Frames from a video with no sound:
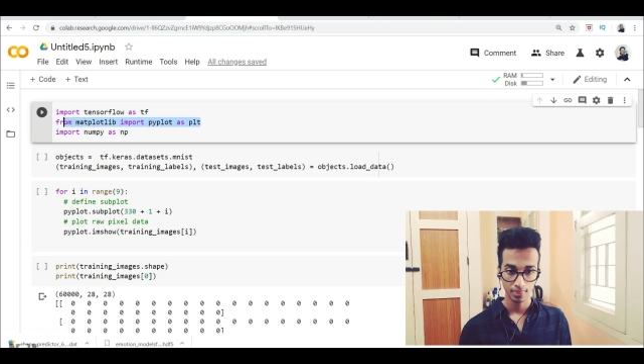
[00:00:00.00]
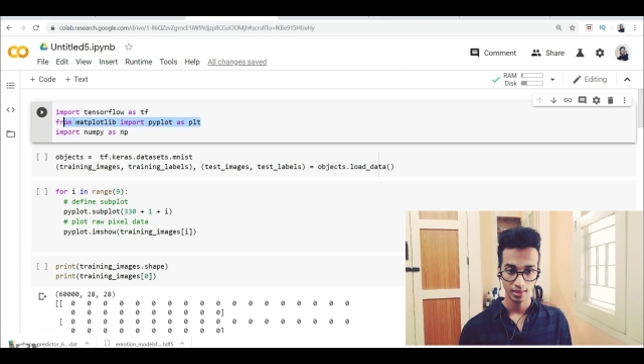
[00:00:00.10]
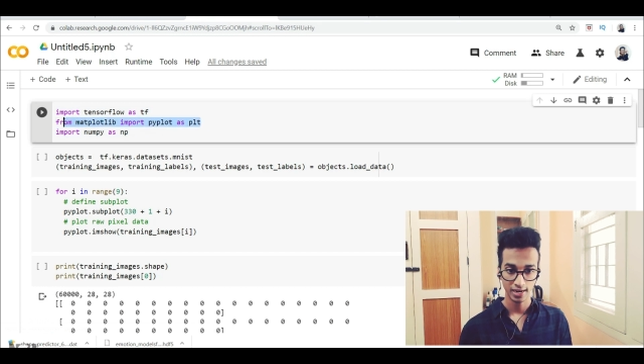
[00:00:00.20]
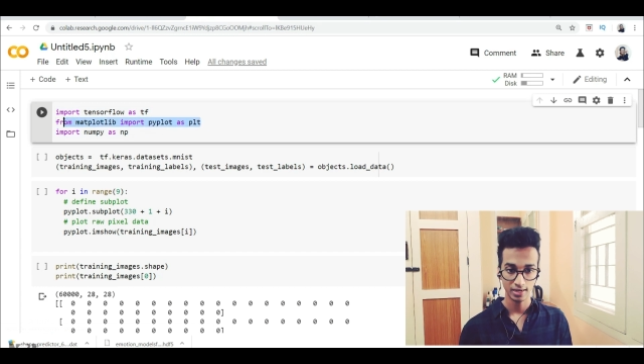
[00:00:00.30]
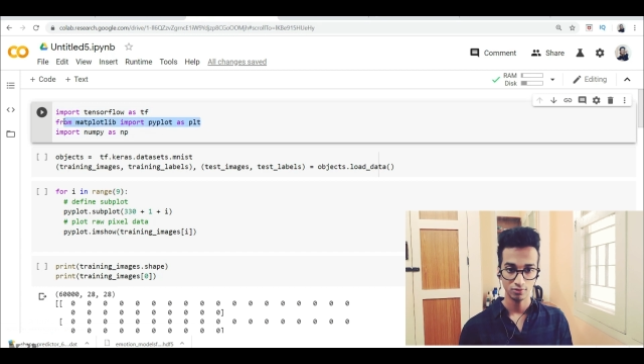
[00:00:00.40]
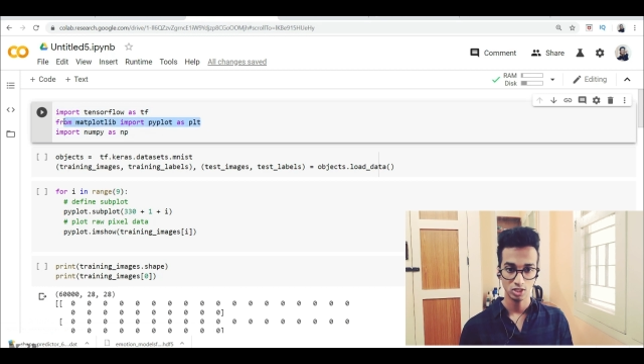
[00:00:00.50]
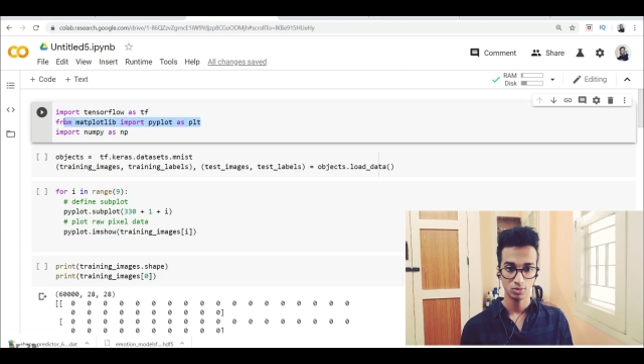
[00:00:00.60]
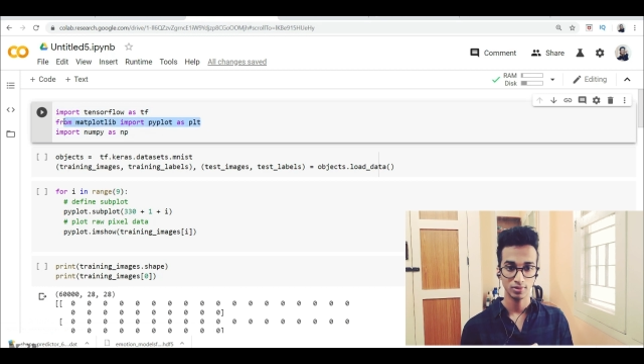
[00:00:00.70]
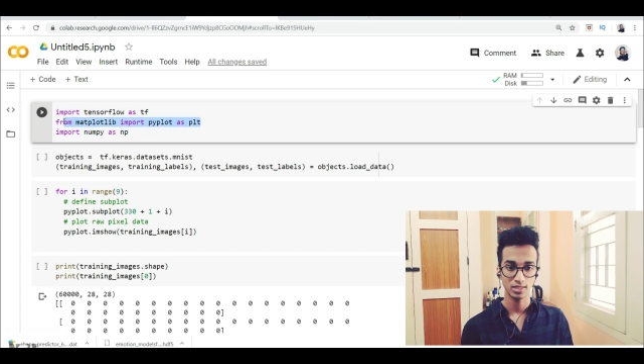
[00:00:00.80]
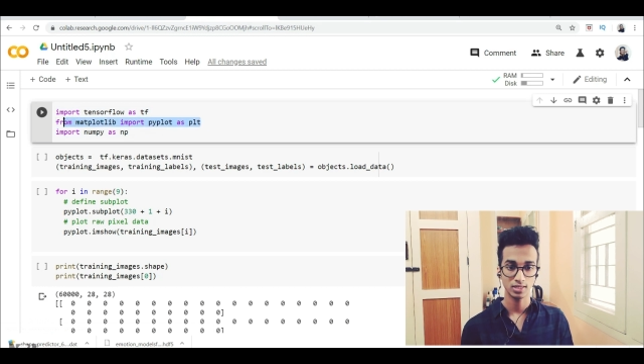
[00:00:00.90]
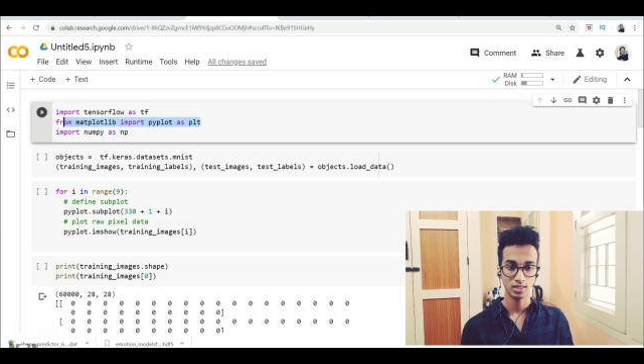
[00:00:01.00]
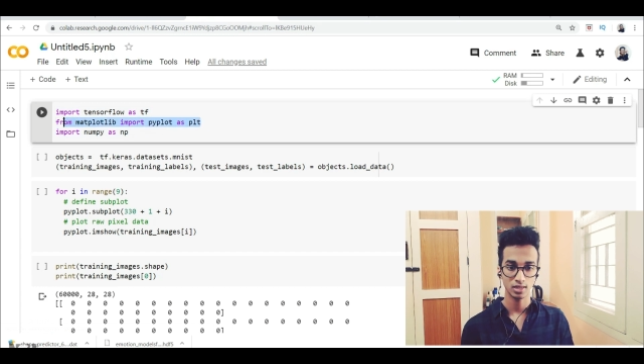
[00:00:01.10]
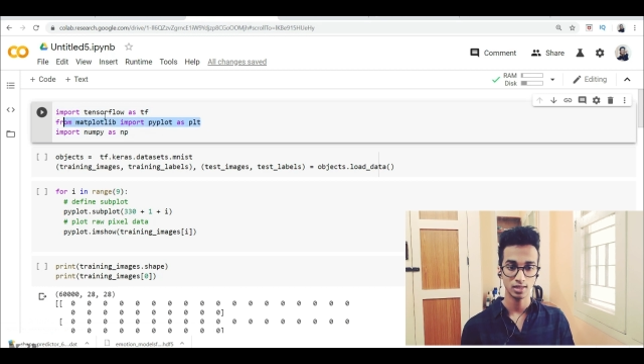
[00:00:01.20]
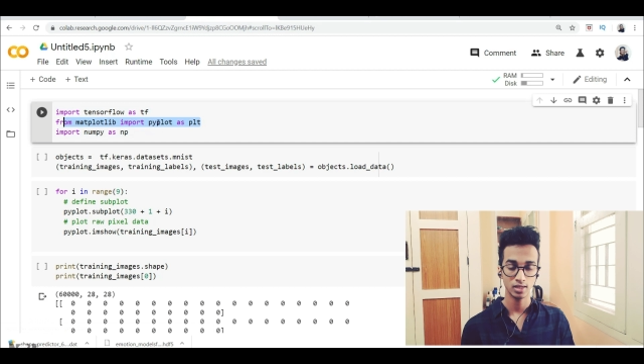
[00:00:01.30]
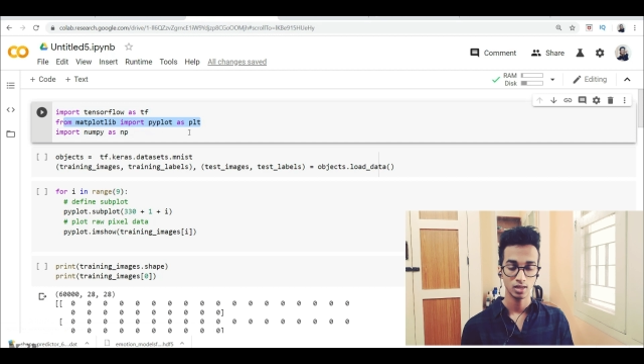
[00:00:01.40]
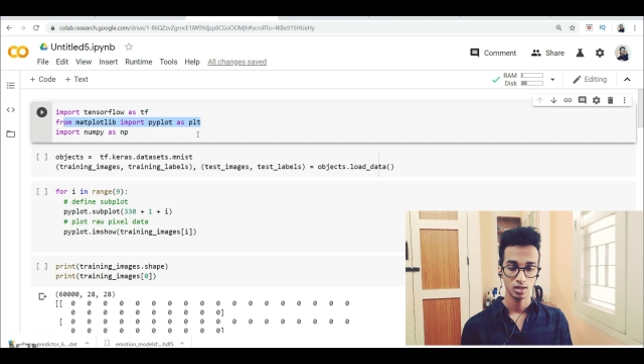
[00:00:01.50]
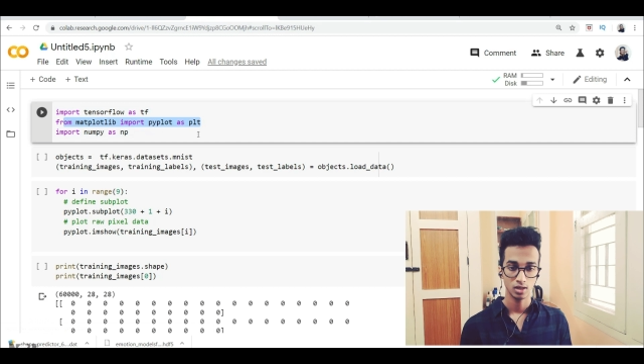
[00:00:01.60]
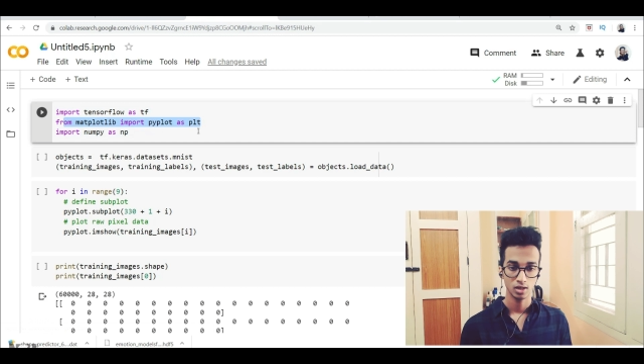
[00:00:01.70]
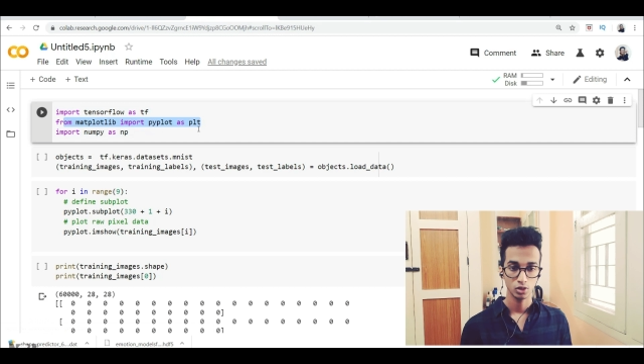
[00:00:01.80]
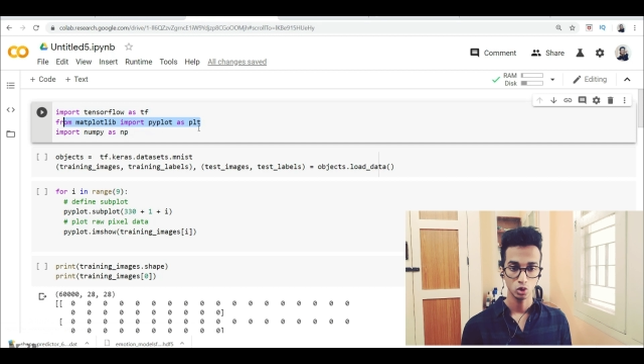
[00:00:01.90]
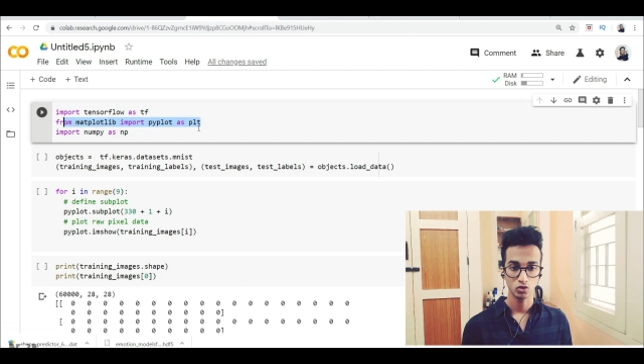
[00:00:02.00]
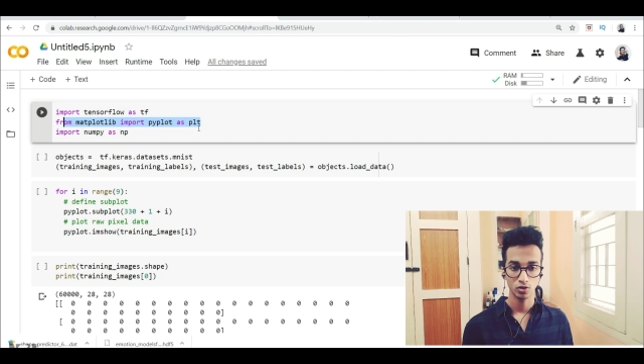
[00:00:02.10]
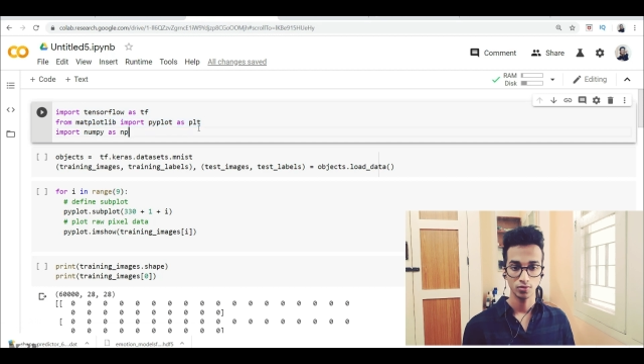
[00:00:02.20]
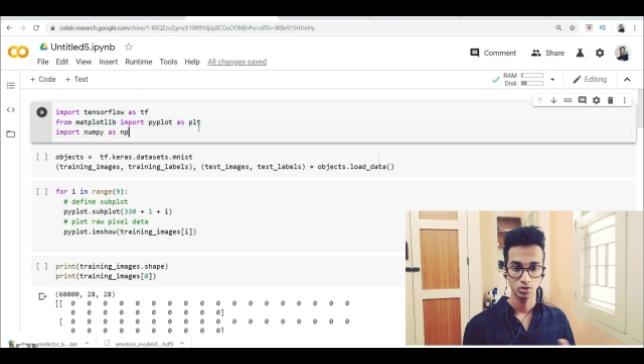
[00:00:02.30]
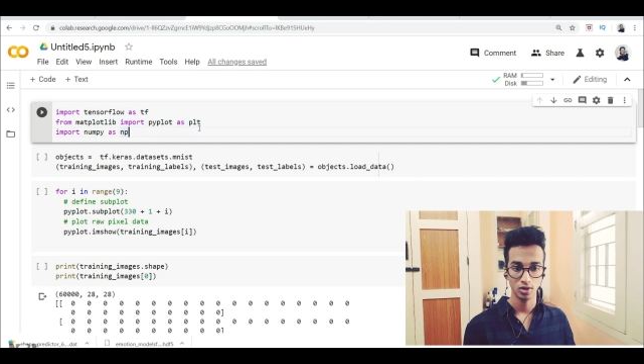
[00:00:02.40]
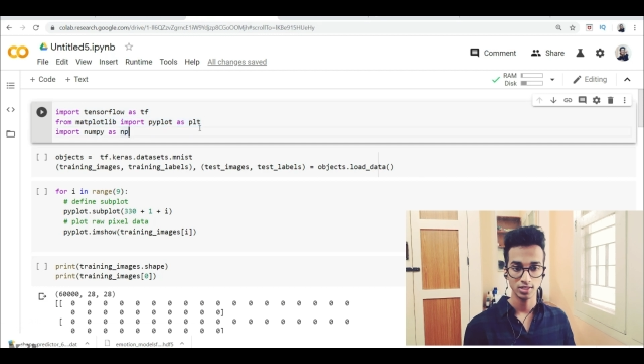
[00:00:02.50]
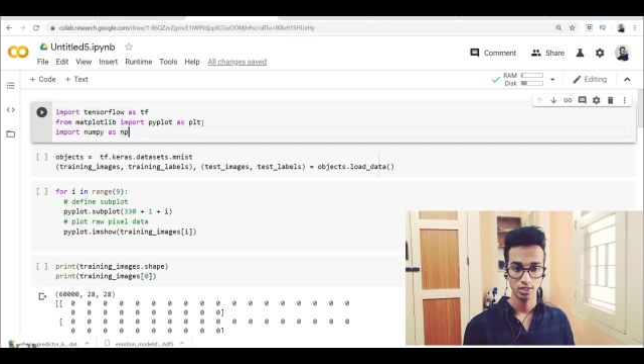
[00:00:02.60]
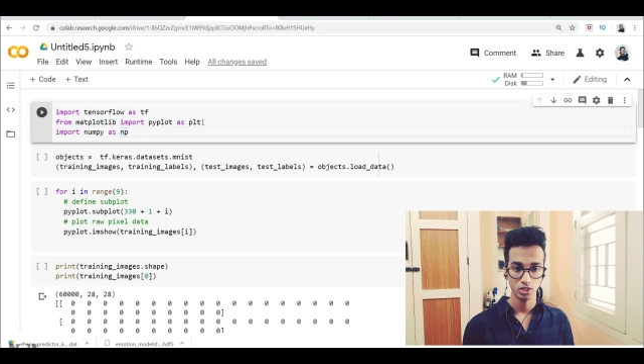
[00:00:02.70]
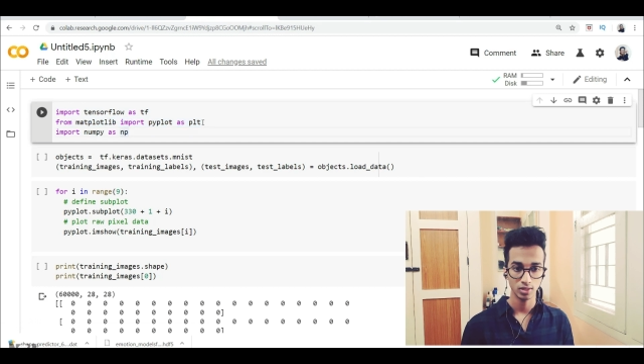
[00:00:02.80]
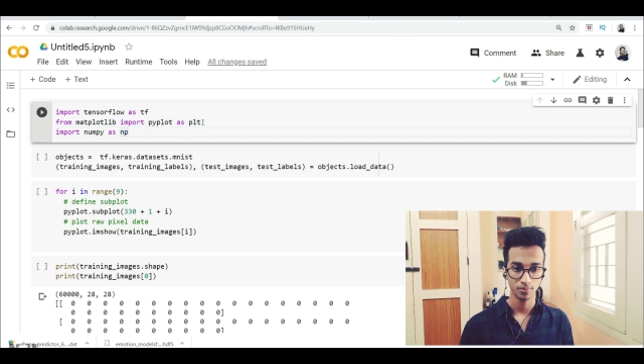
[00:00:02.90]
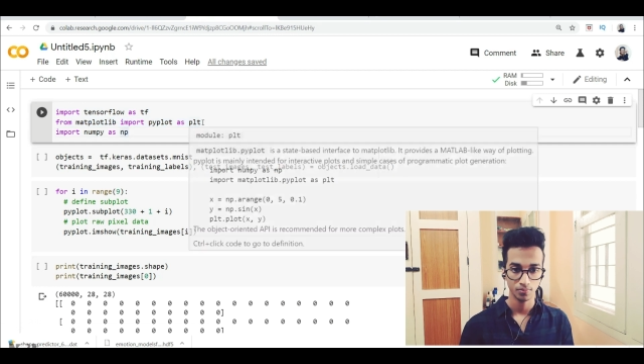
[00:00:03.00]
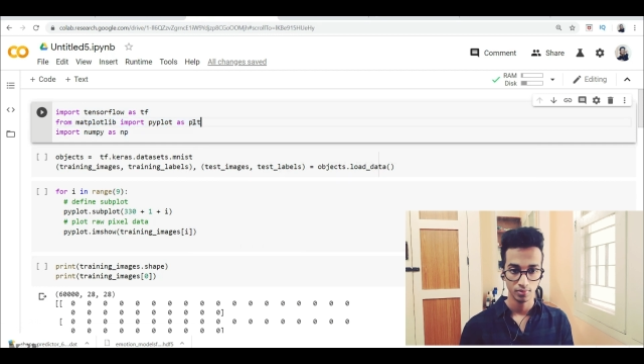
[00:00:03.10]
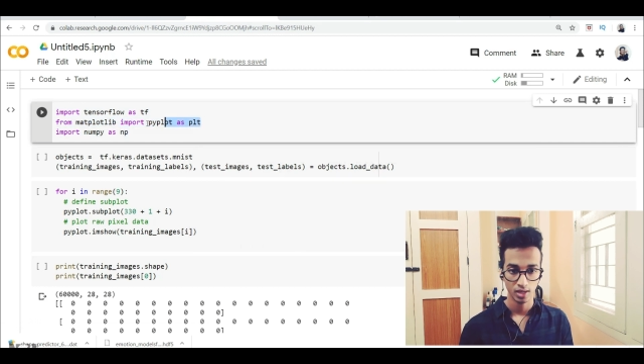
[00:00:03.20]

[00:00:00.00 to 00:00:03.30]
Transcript: right, which is basically used for visualization.